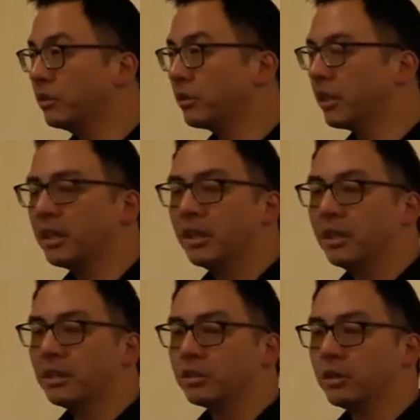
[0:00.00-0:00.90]
okay,
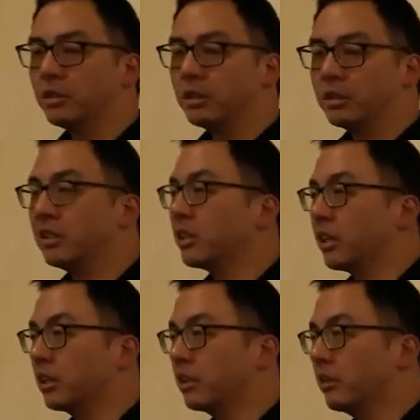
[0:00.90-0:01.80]
so it's
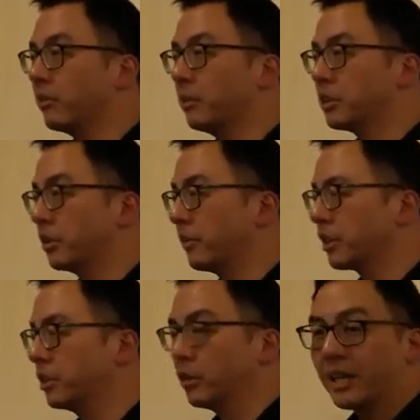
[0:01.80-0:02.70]
indicating inflammation
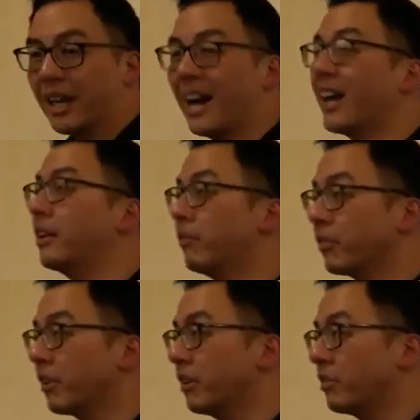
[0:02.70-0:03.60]
infection. You get high
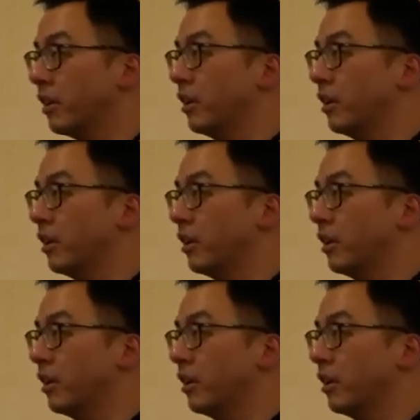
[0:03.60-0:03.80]
lymphocytes,